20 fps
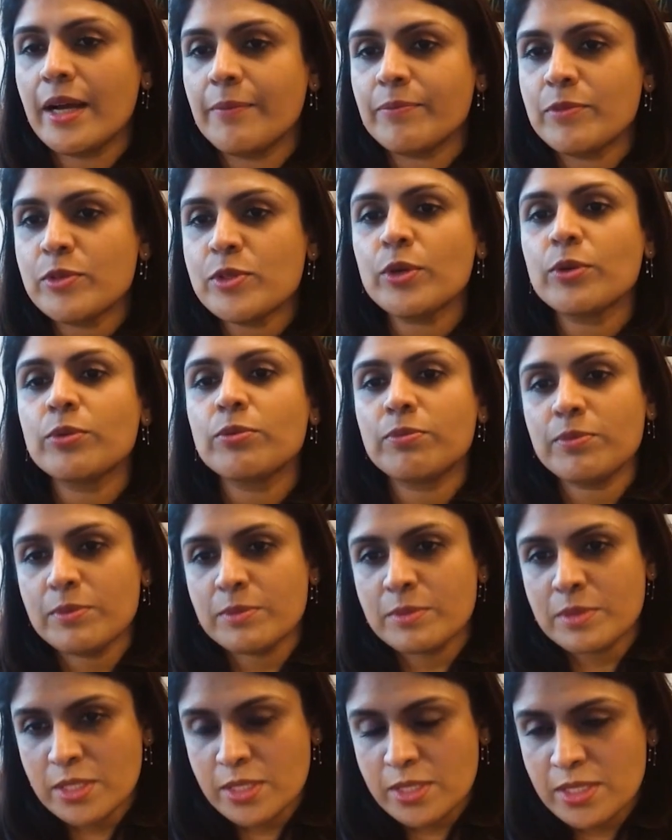So
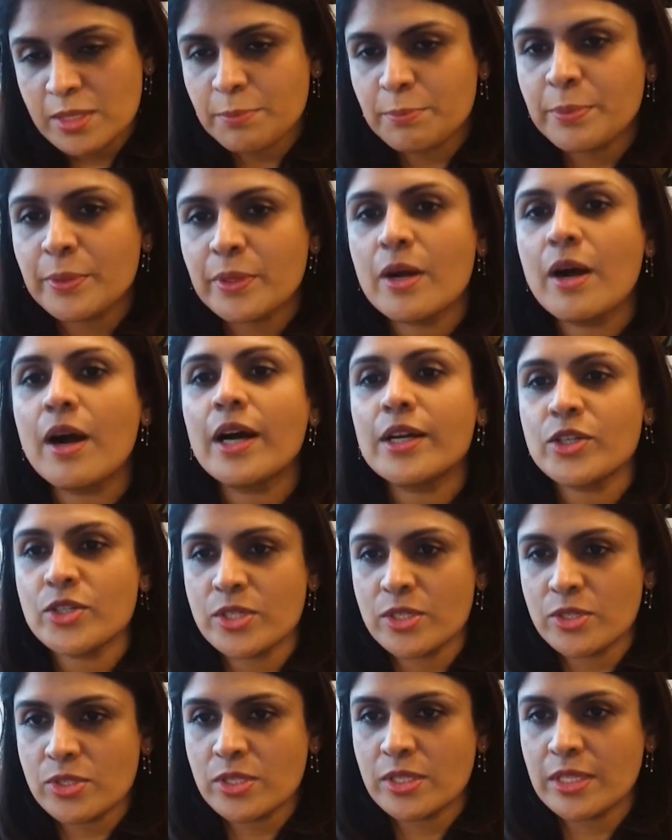just some
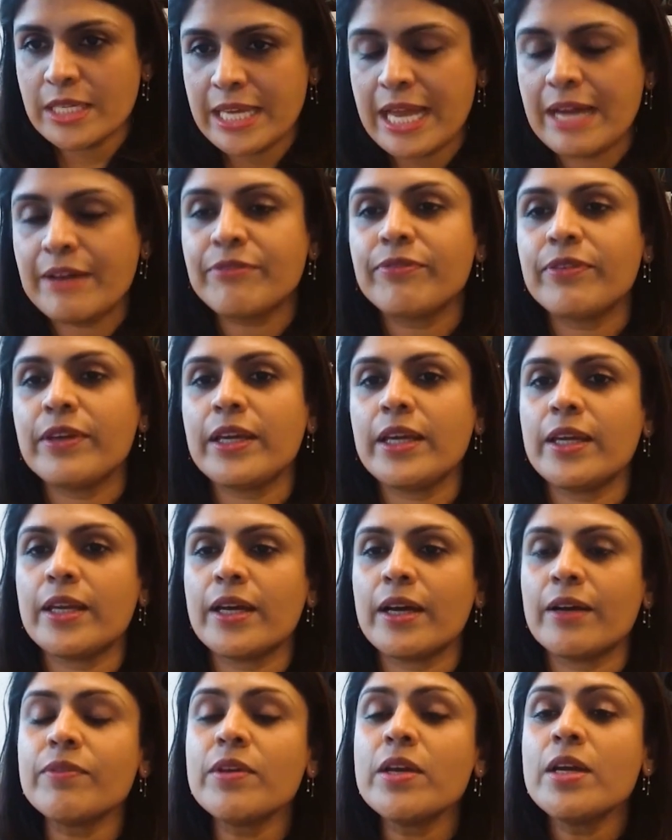precautions to the caffeine
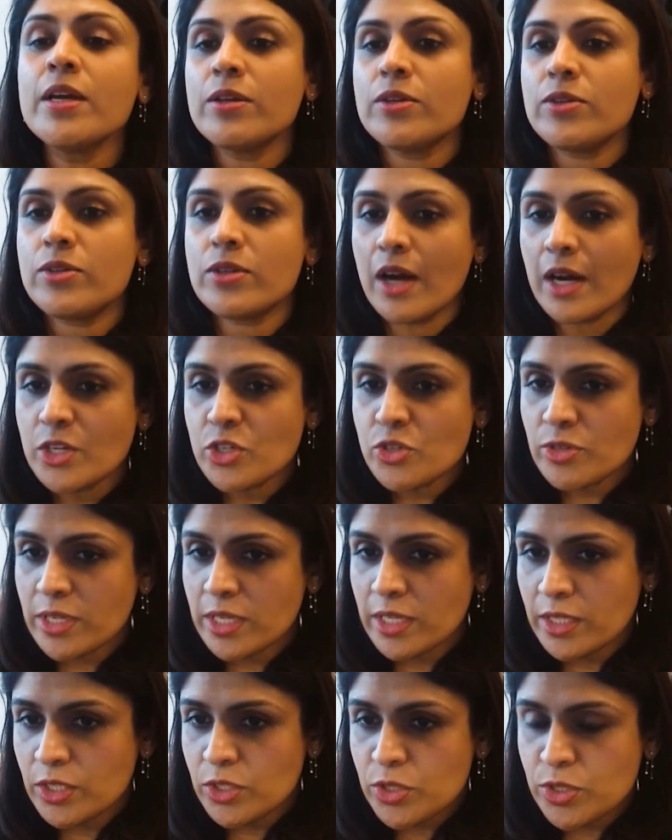of not
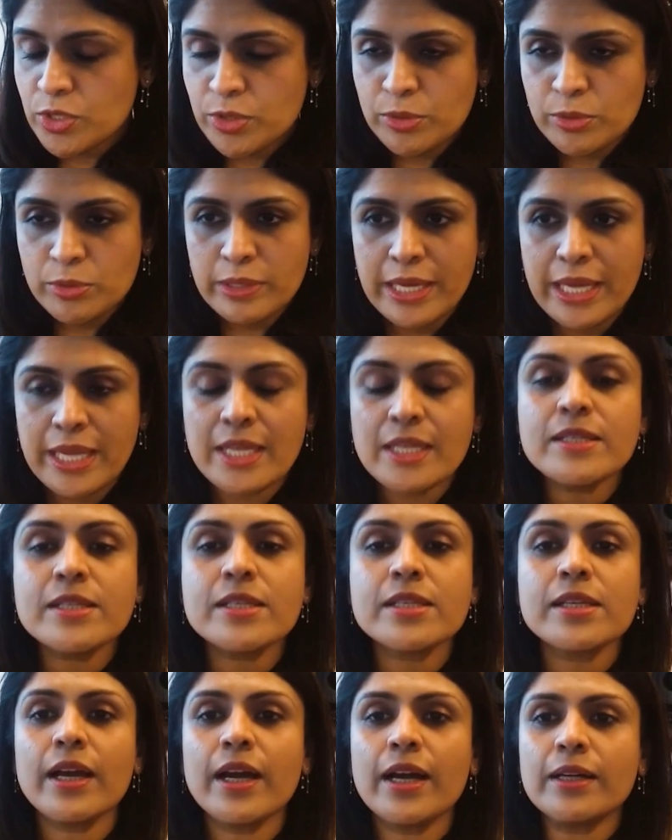drinking it too
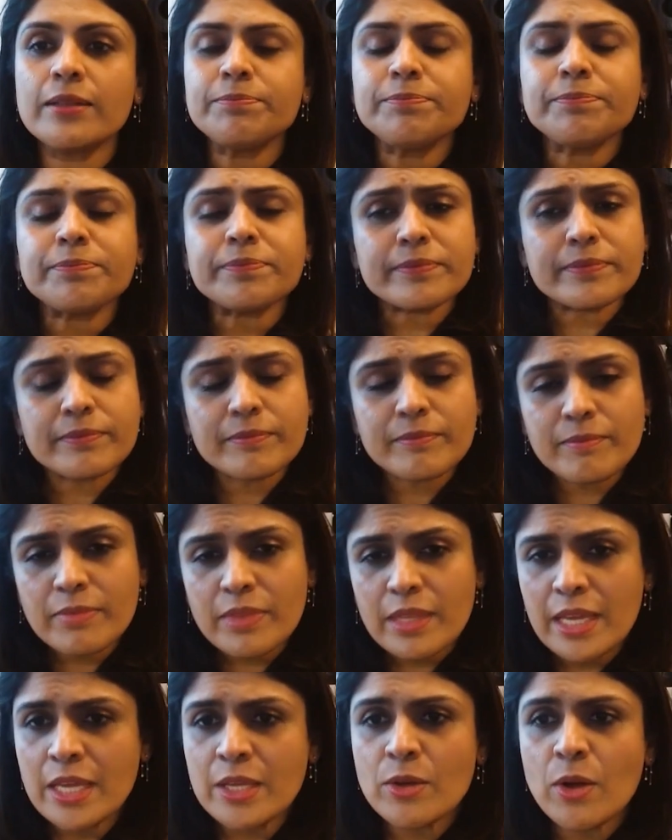late.
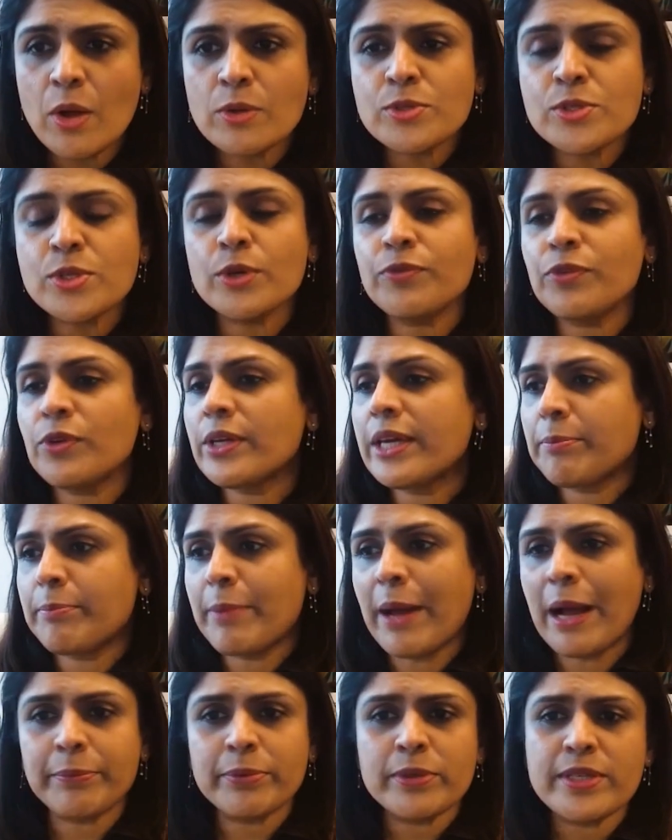And also if you get
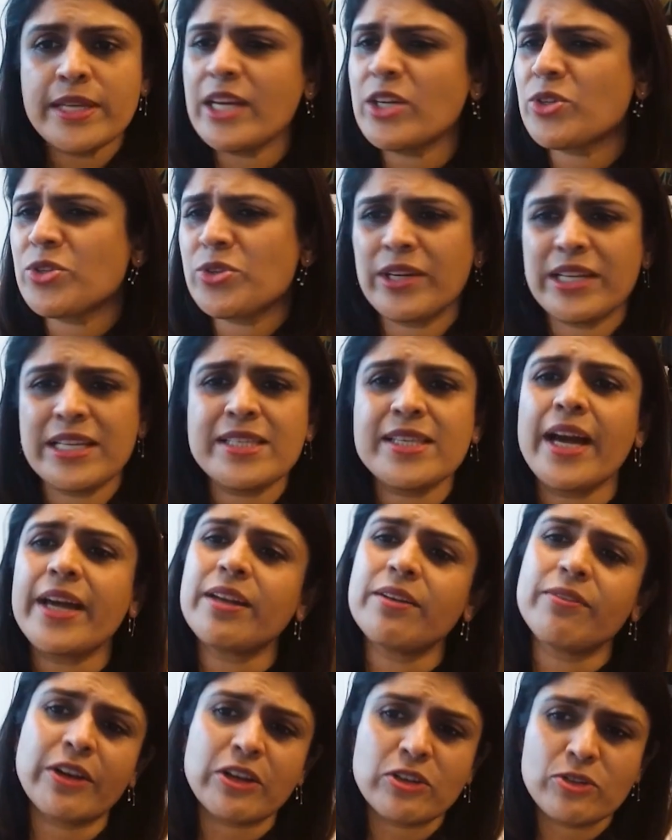palpitations or any
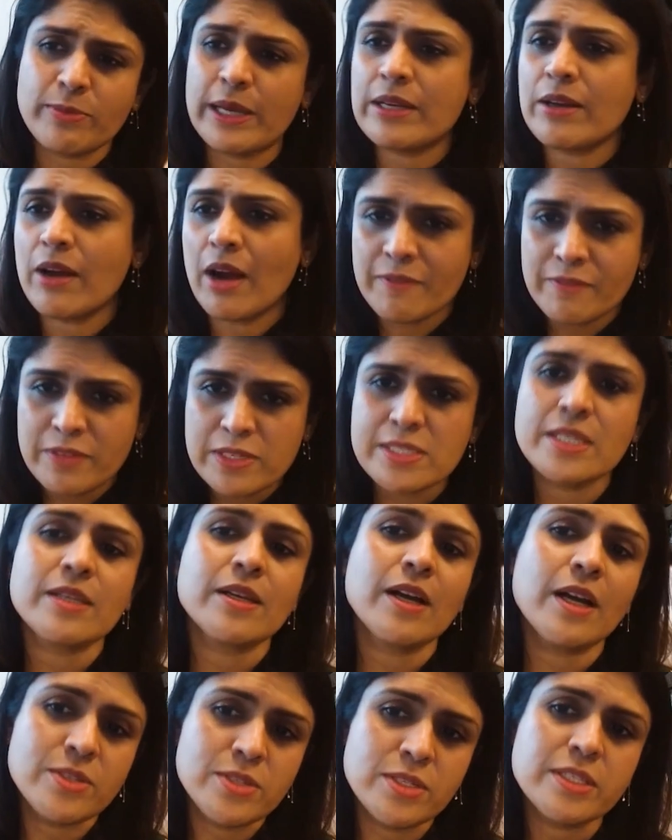side effects from that, obviously
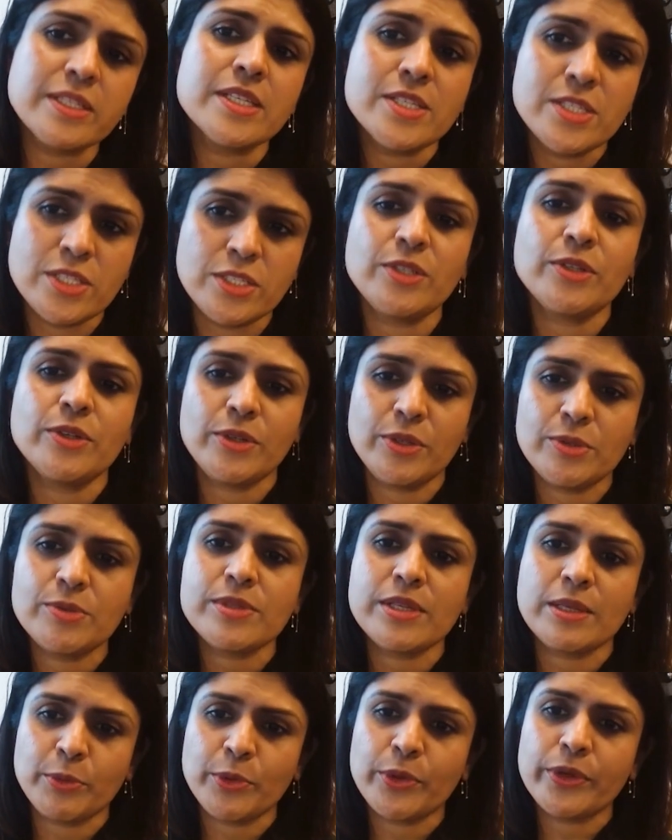not to continue
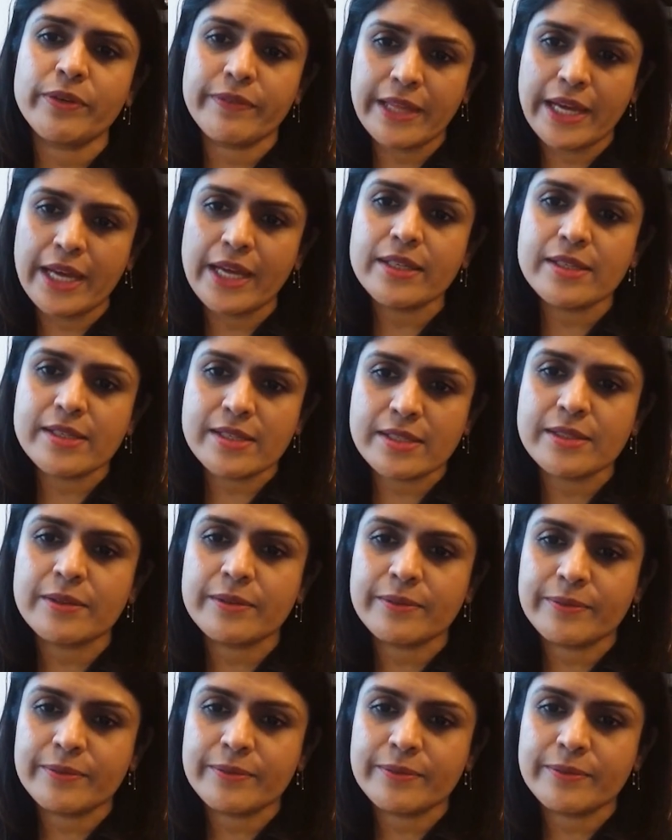using more of that.